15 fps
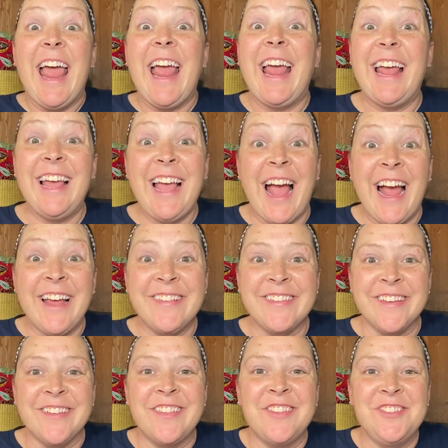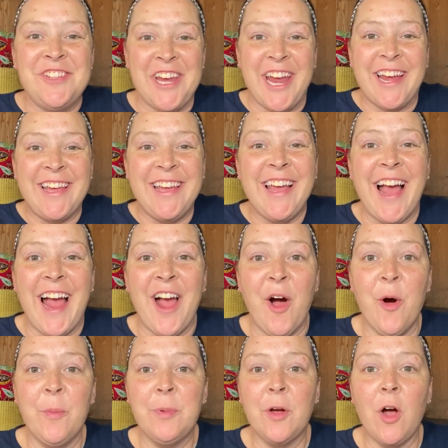Hey guys, it's Jackie. I
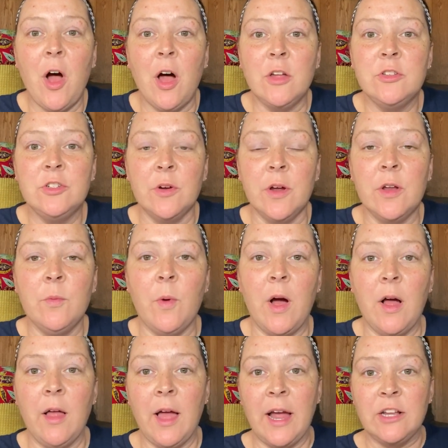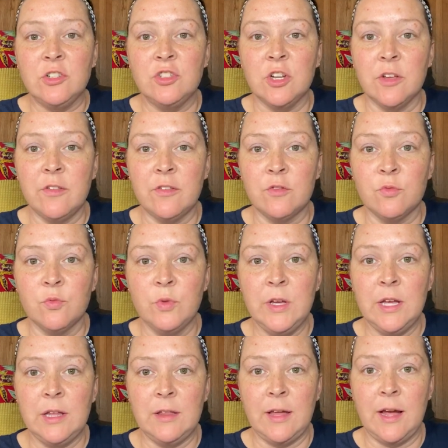hope you're all doing well. I just
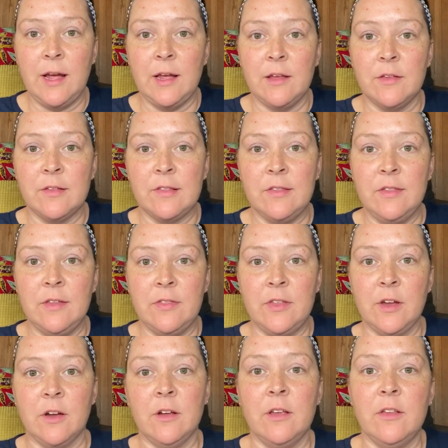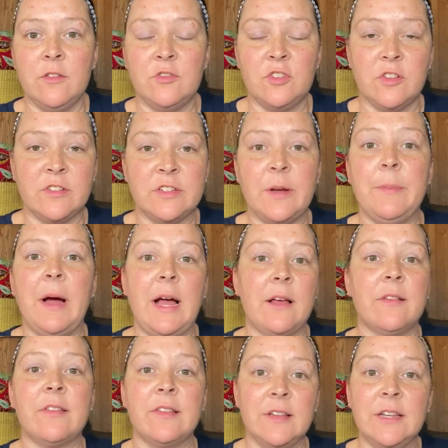realized that there is just a
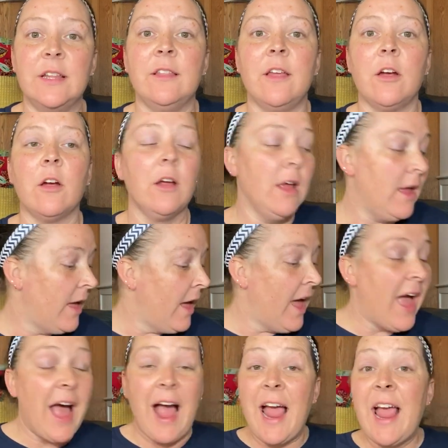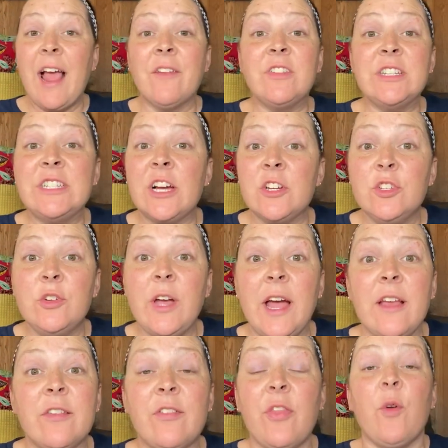box sitting there. I have to tell you
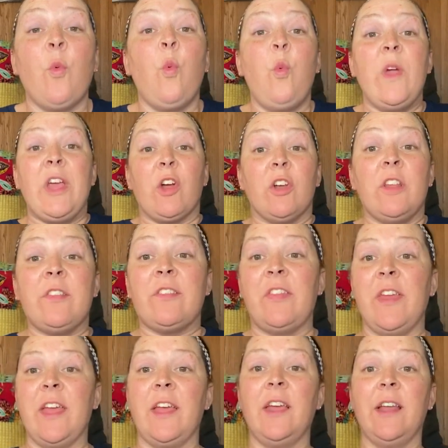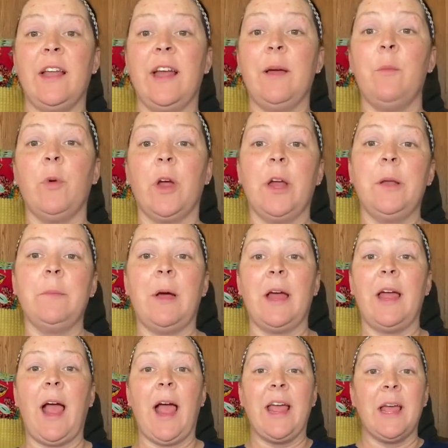guys the weirdest thing, and I am wearing
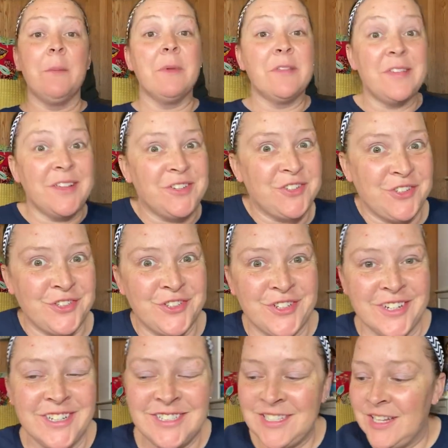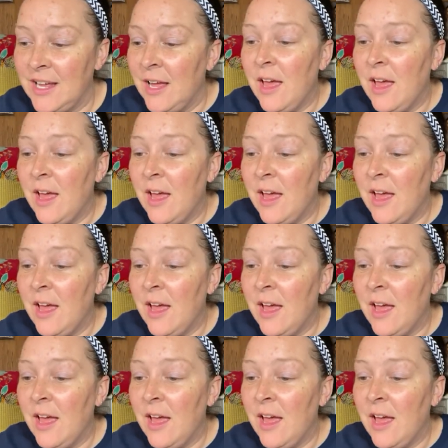my I Am Essential shirt.